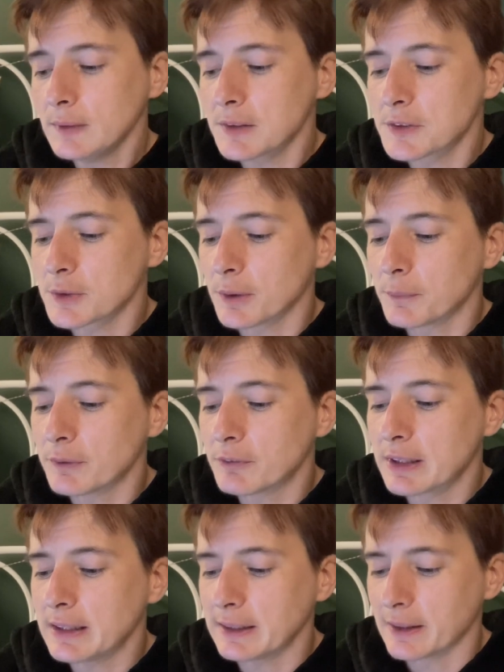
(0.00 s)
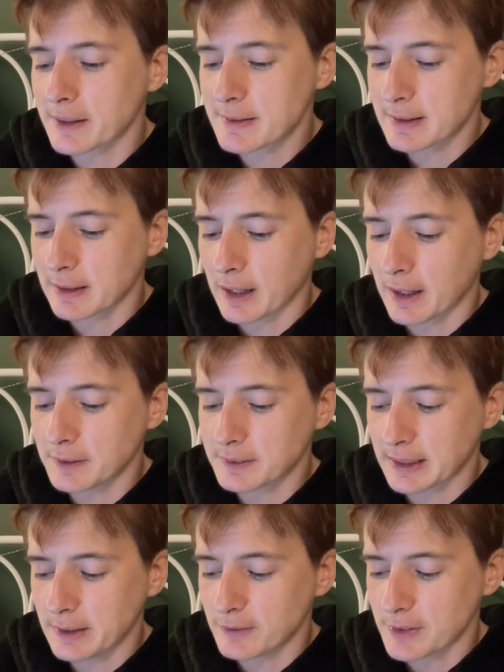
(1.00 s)
So I would really like to get
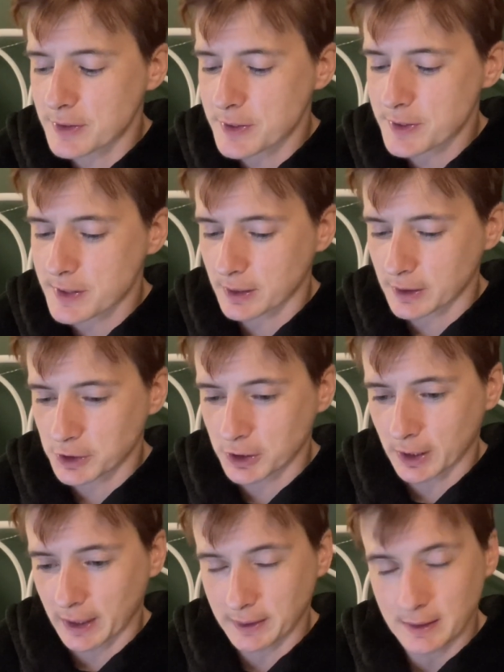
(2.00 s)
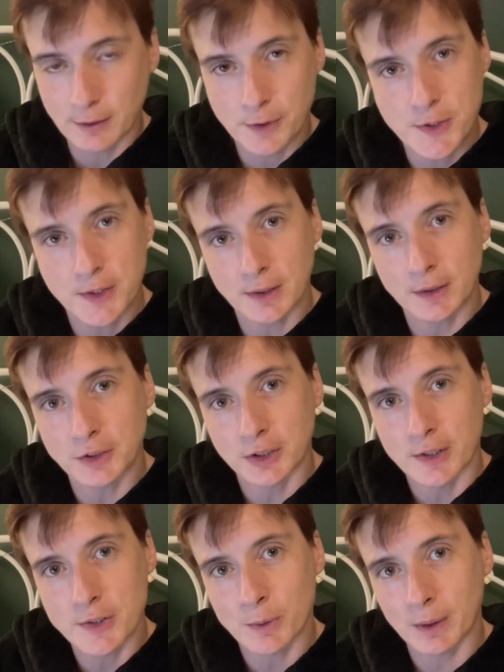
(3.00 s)
David's signature and Neil's
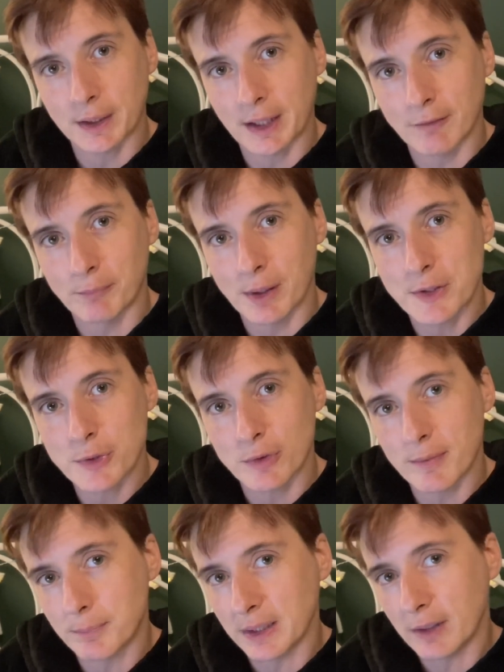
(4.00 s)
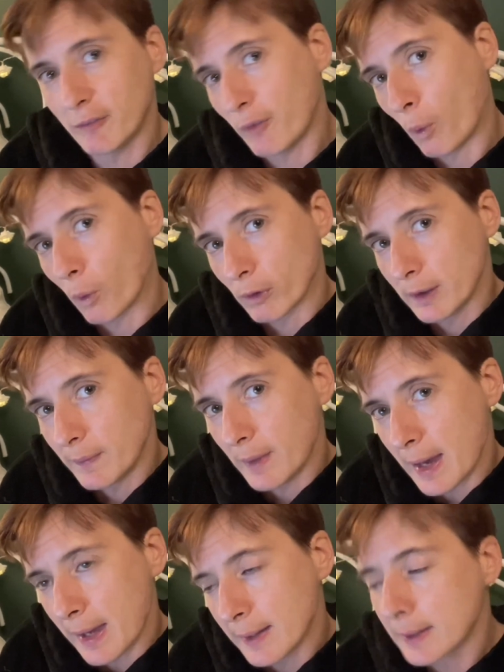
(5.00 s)
signature so I can have my sort of big four in
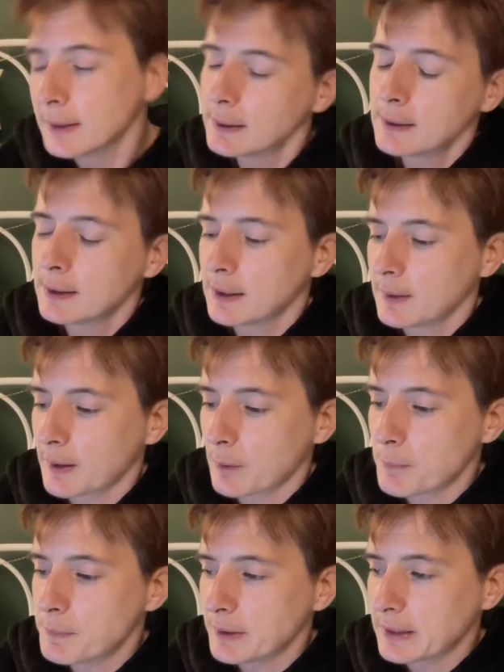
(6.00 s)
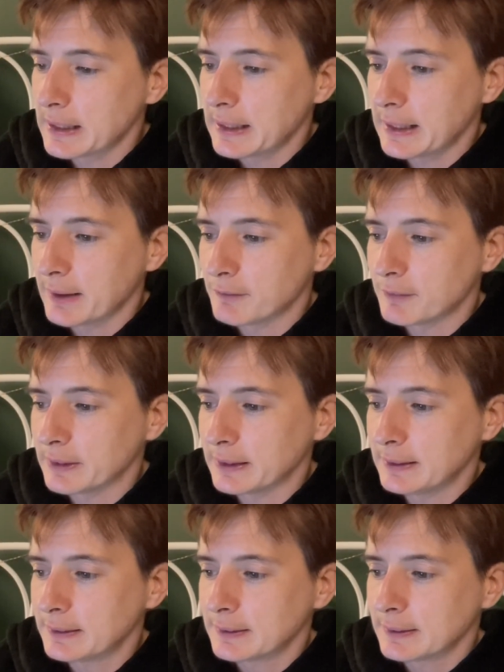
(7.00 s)
there. That would be really lovely.
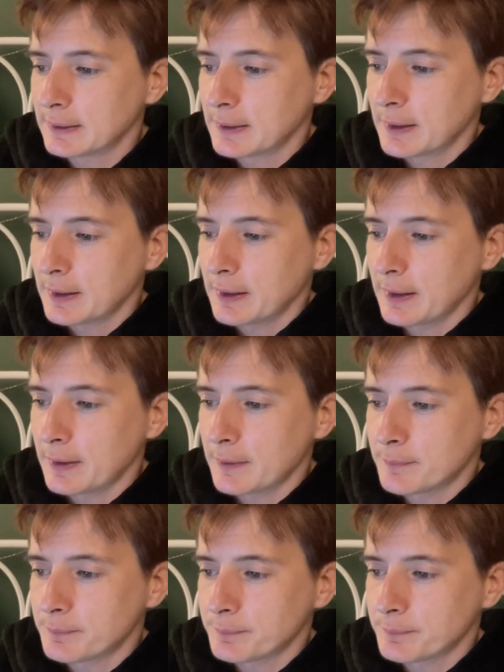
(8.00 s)
A